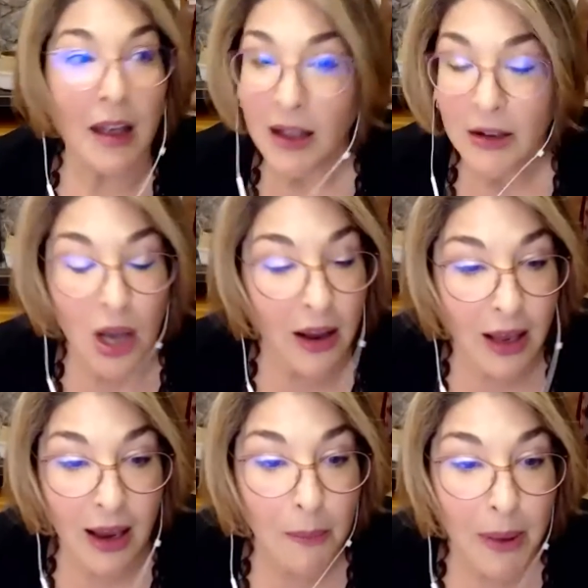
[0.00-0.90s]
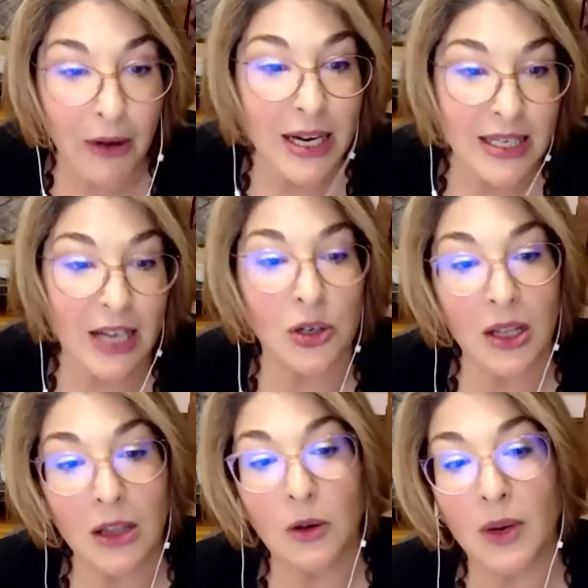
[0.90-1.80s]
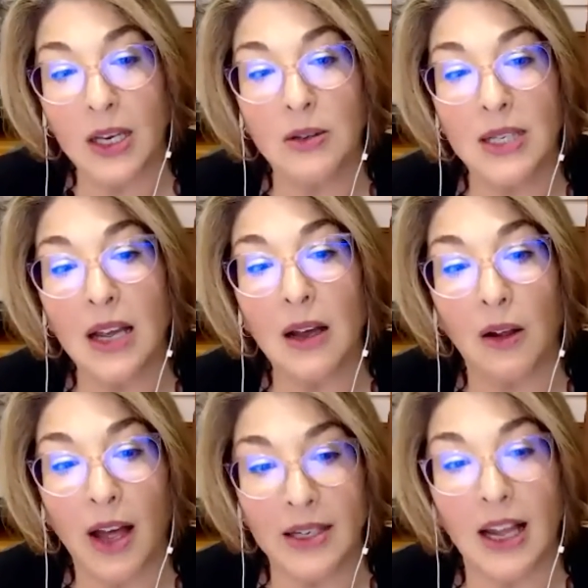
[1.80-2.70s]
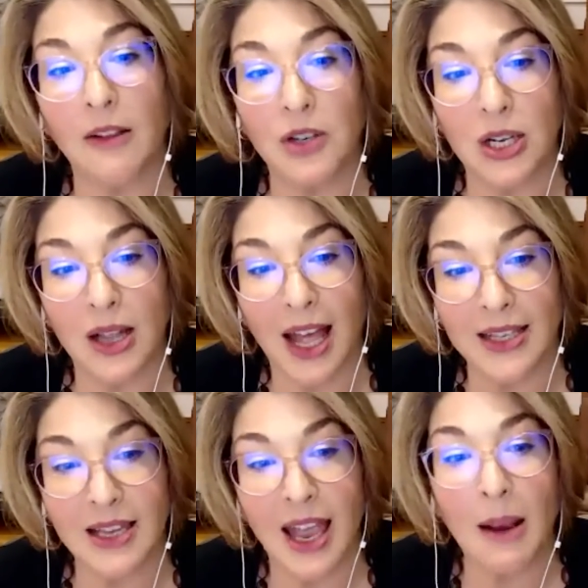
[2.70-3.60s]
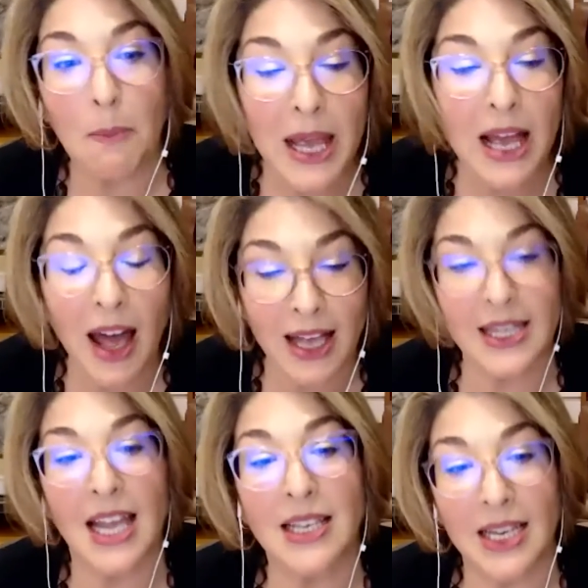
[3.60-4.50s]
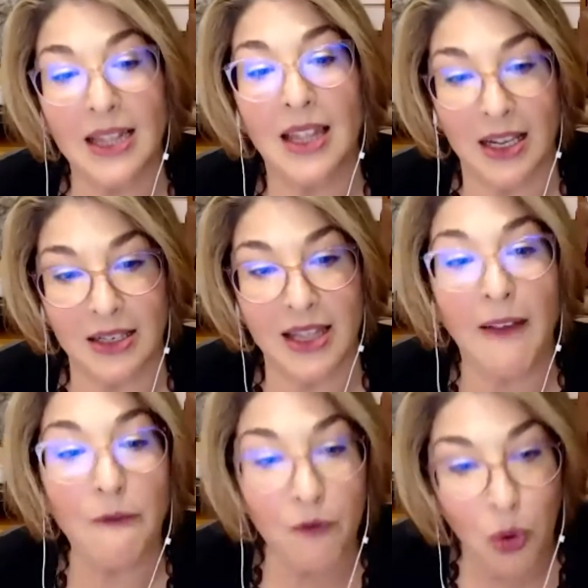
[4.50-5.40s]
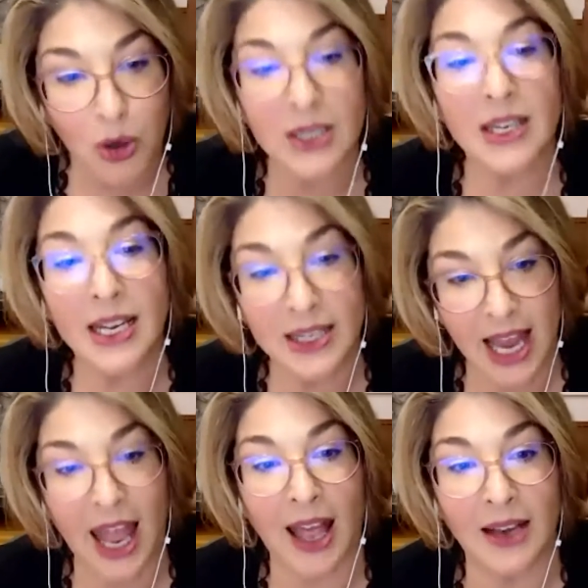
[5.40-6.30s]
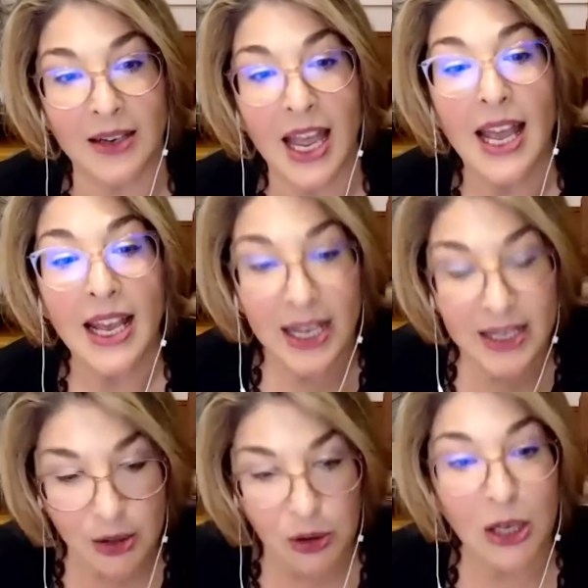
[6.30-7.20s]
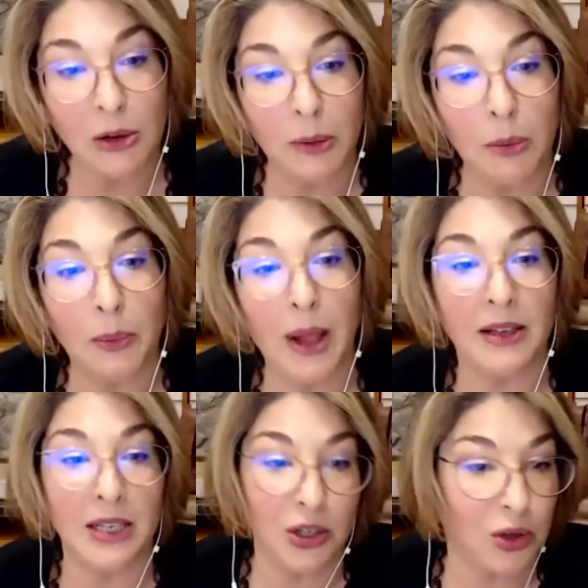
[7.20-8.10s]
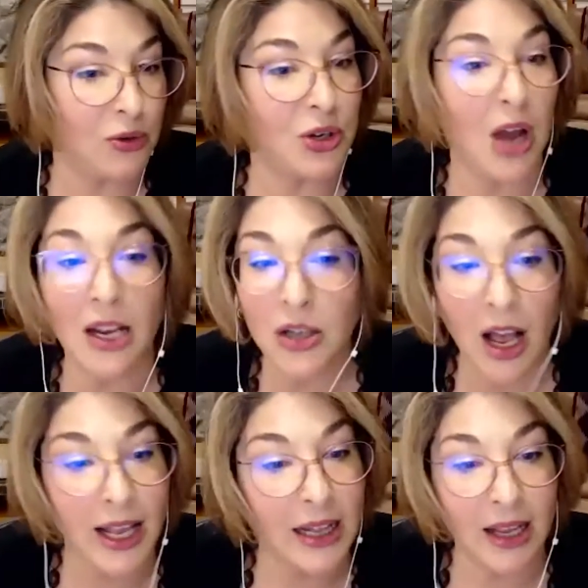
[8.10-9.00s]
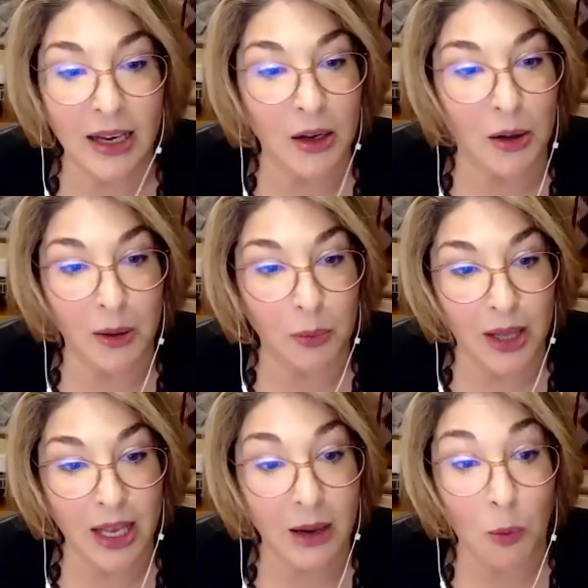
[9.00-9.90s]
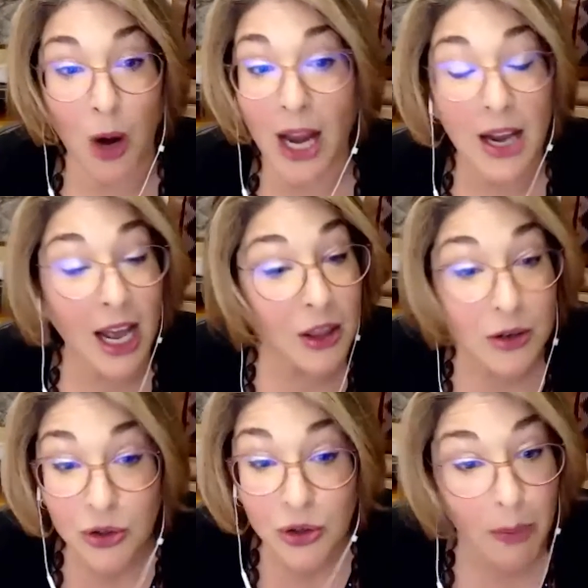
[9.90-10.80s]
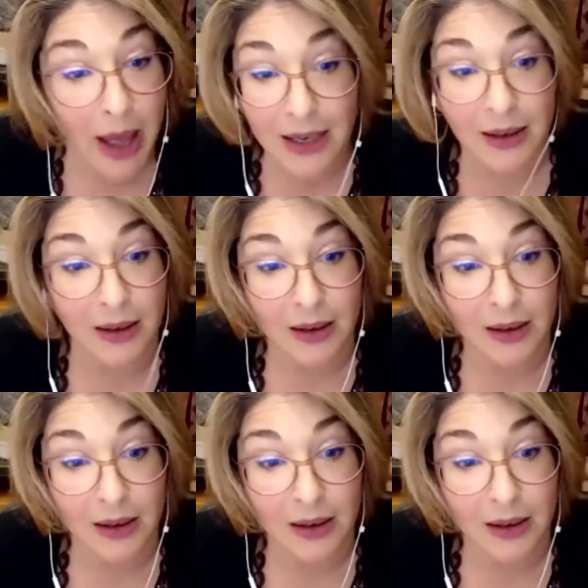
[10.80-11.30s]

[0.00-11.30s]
talking about essentially the Green New Deal on television last night because they did this. They forced his hand. He is a neoliberal politician who's not talking like a neoliberal anymore. And neither is Joe Biden.